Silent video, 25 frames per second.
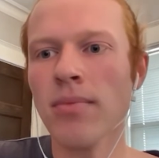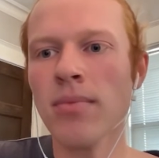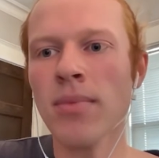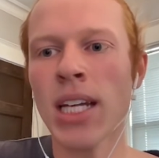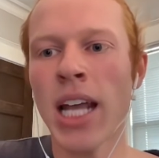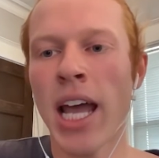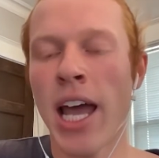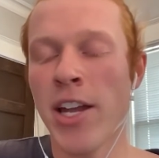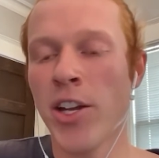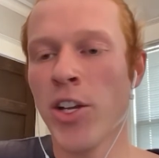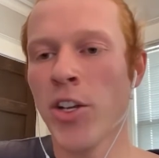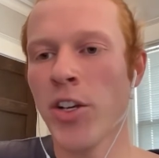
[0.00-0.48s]

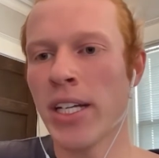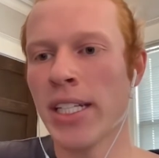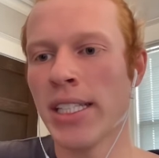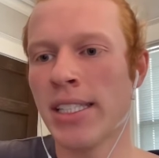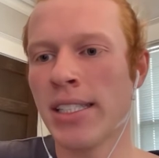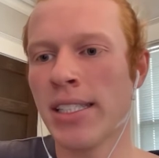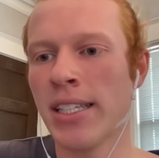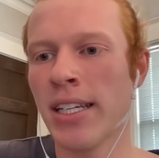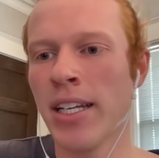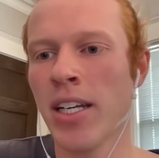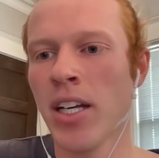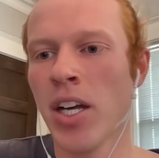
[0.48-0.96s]
And you can
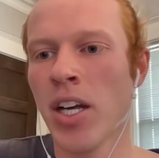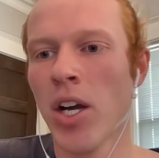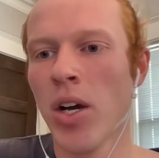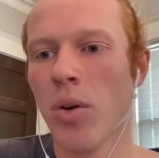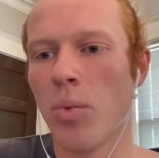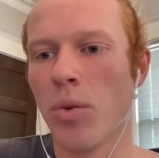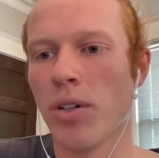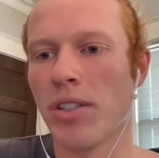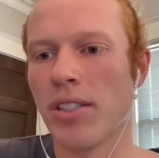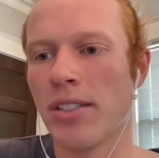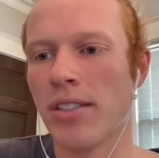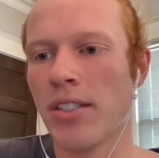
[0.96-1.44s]
see
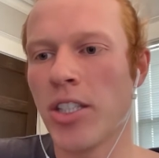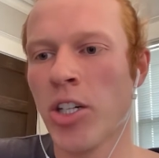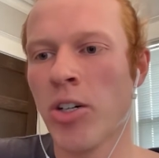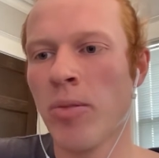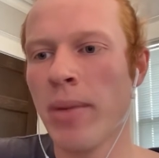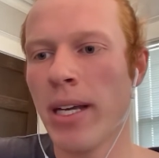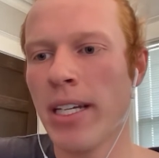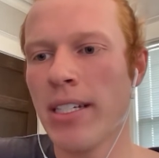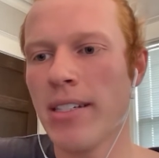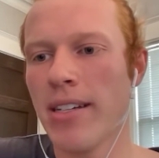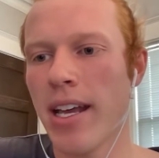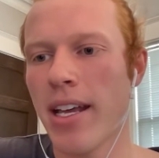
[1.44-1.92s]
we're still
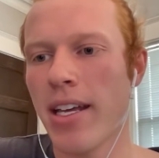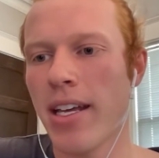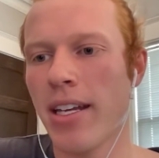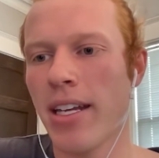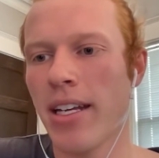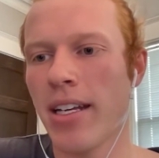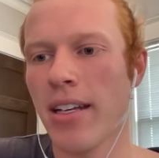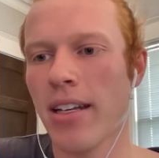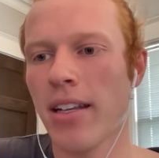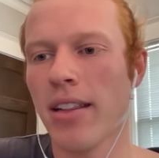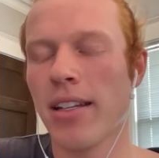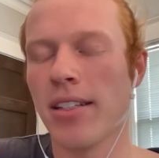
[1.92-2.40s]

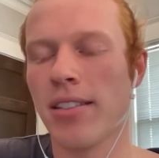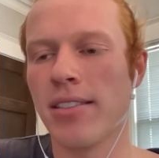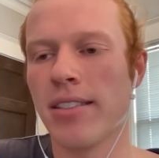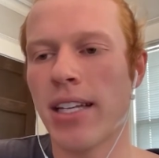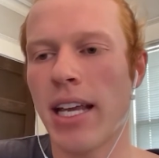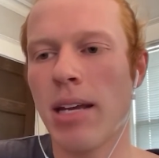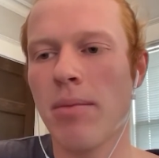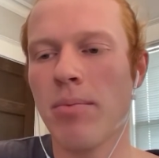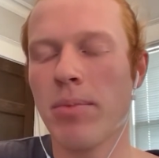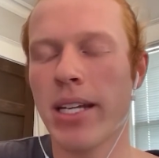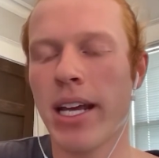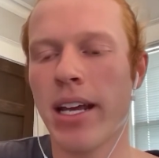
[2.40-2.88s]
maintaining the
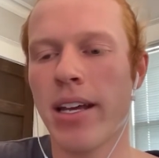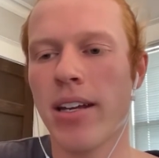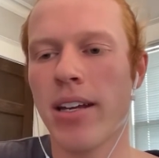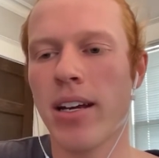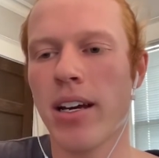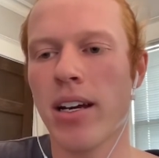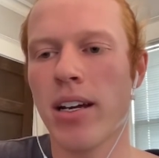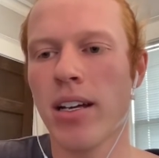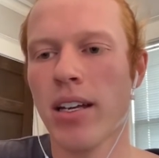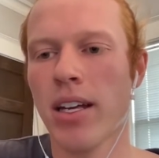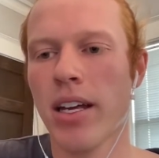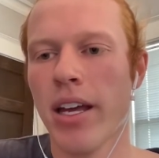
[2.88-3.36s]
same
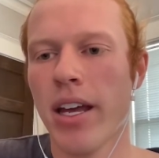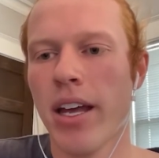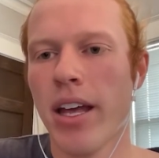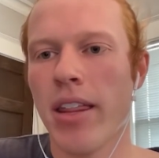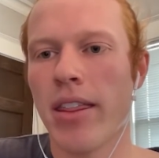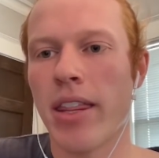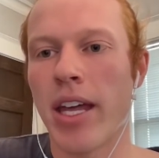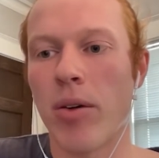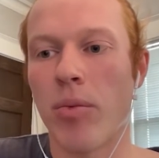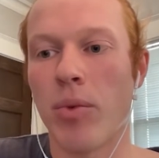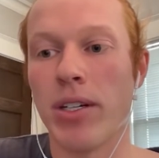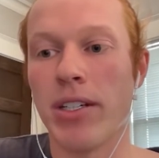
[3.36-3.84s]
data
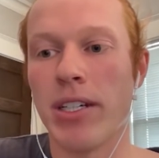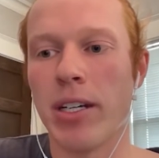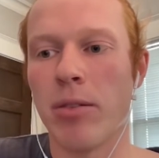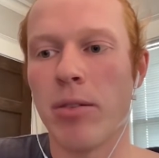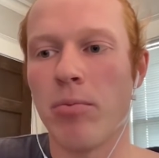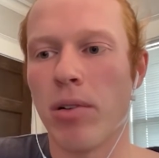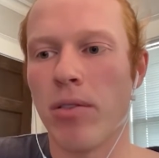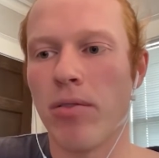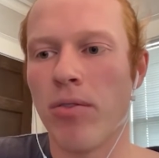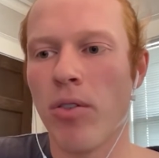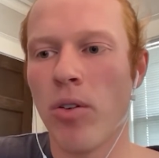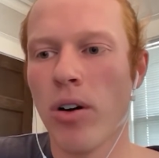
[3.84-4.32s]
that we did
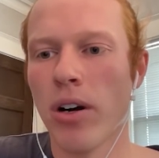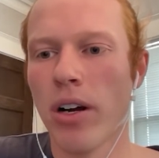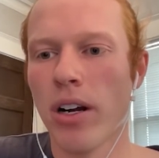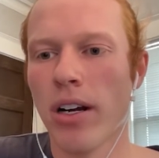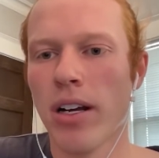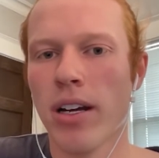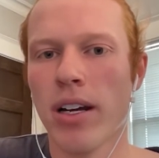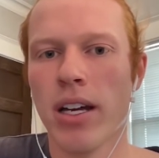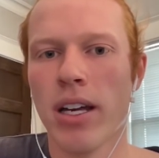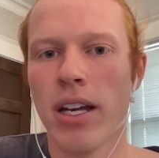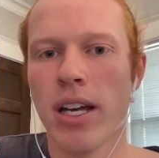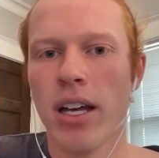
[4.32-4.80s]
before,
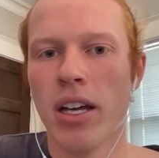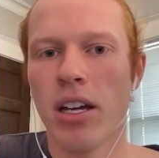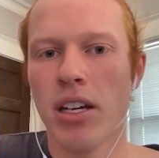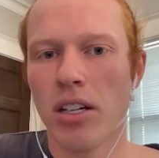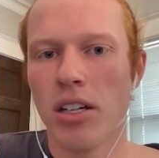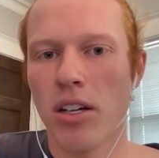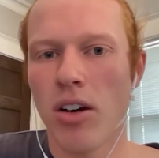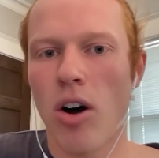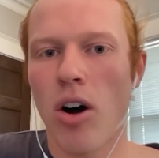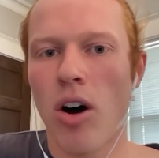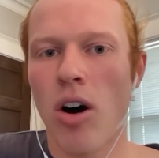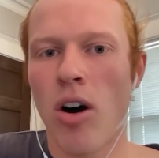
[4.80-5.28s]

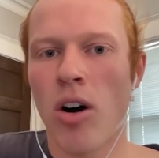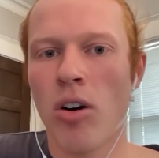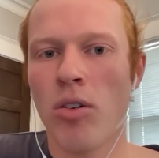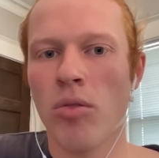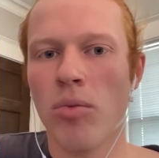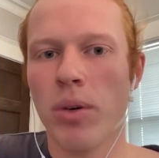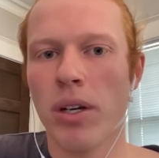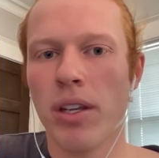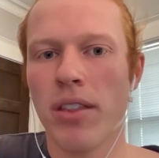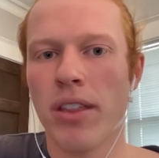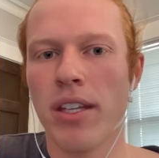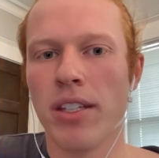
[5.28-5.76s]
all
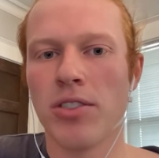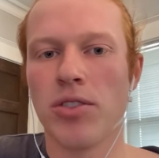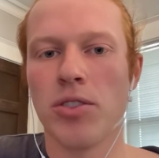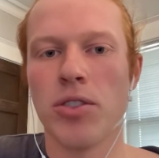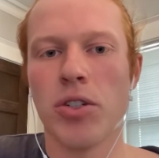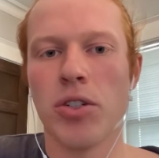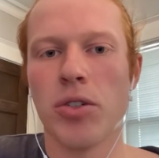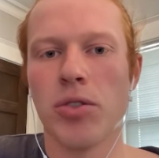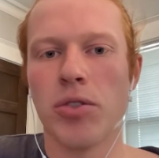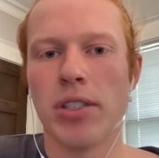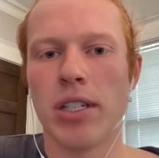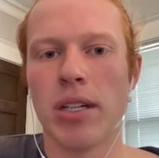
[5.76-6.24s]
with this
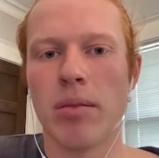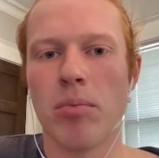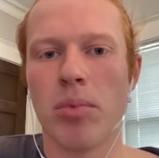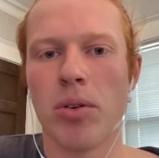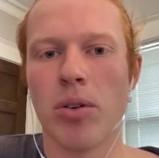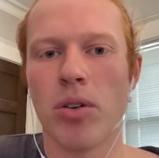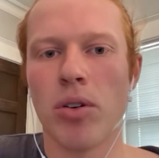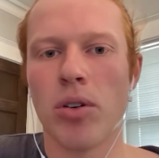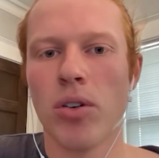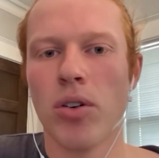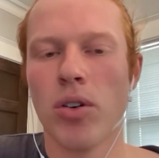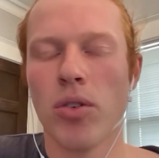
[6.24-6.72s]
new
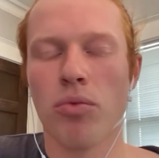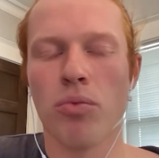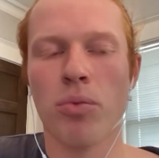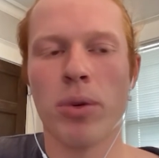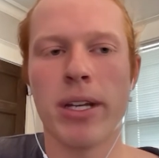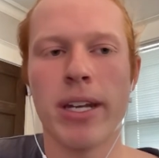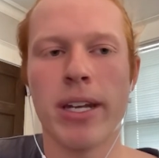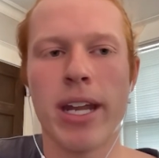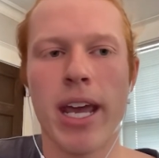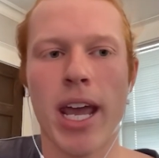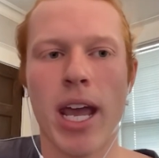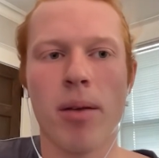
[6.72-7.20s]
symbol
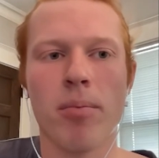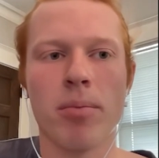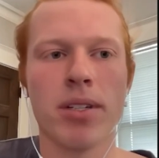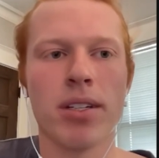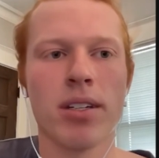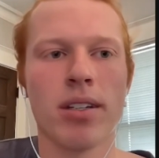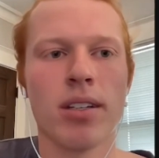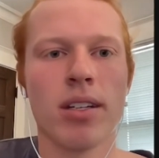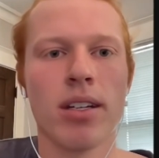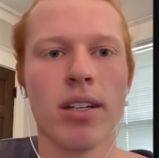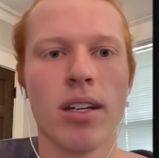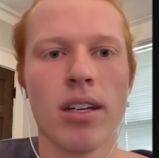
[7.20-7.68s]
renamed
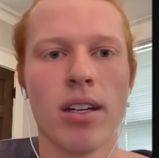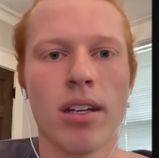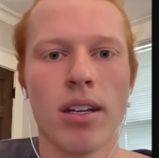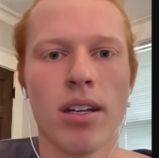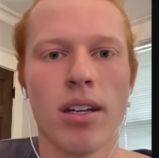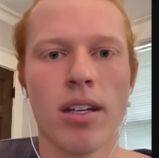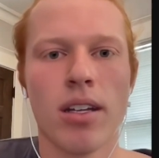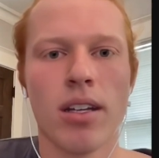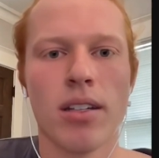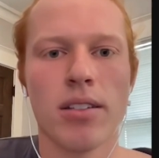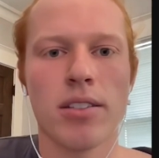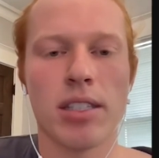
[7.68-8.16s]

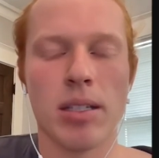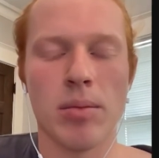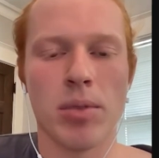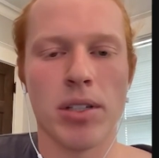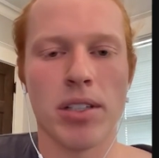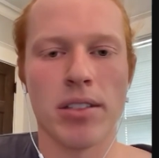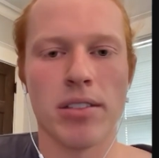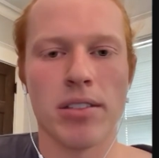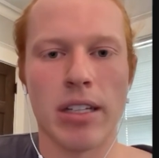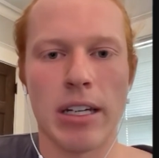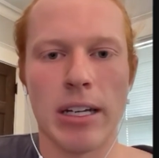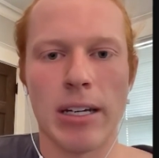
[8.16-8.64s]

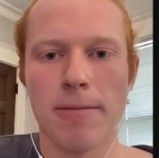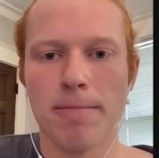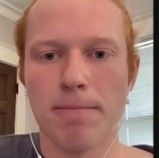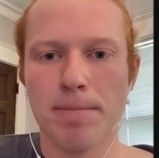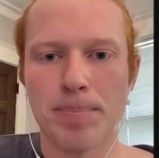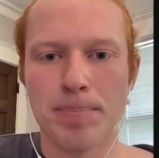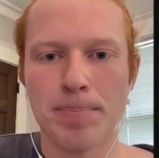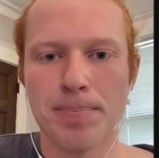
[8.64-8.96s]
seamlessly.